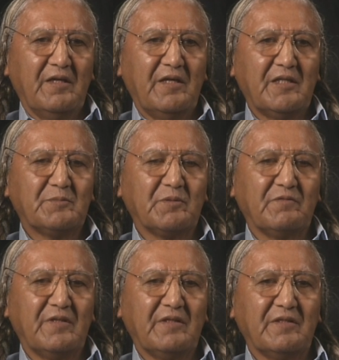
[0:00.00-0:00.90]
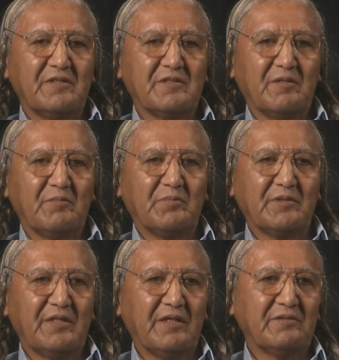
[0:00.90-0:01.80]
has provided some
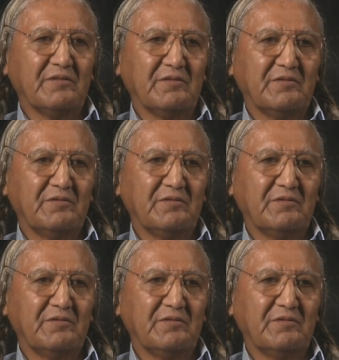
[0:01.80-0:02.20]
protection